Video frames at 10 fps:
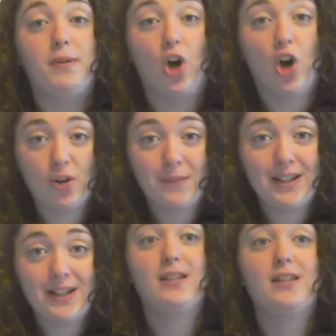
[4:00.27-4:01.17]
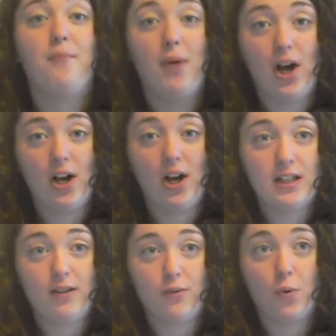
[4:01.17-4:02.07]
harmless,
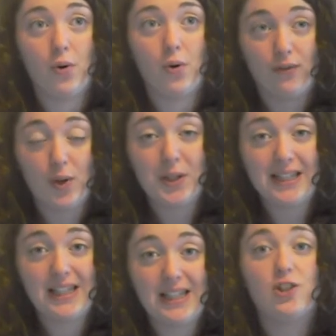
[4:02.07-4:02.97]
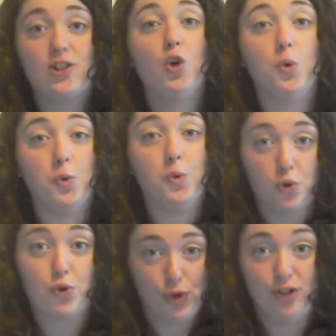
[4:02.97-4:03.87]
positive, or at the very least,
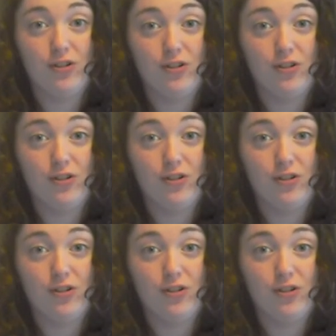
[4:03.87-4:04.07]
neutral.